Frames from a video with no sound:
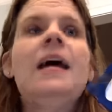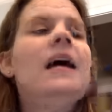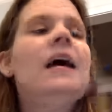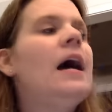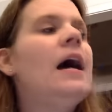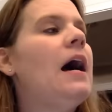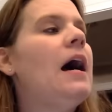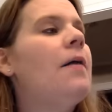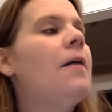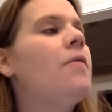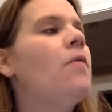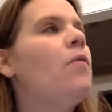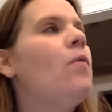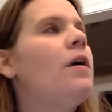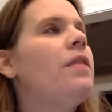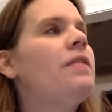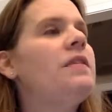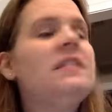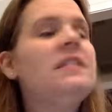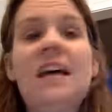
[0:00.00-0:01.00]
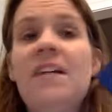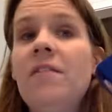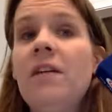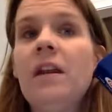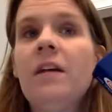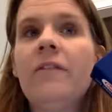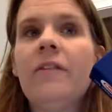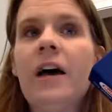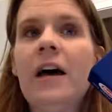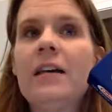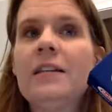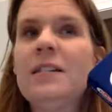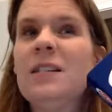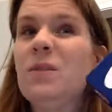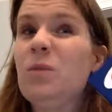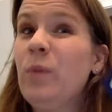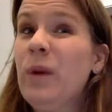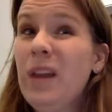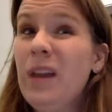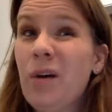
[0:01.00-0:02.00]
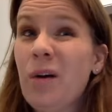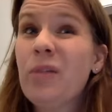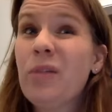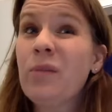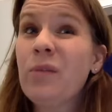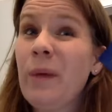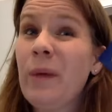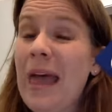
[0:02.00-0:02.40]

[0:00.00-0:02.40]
Um, with seven of us, we go through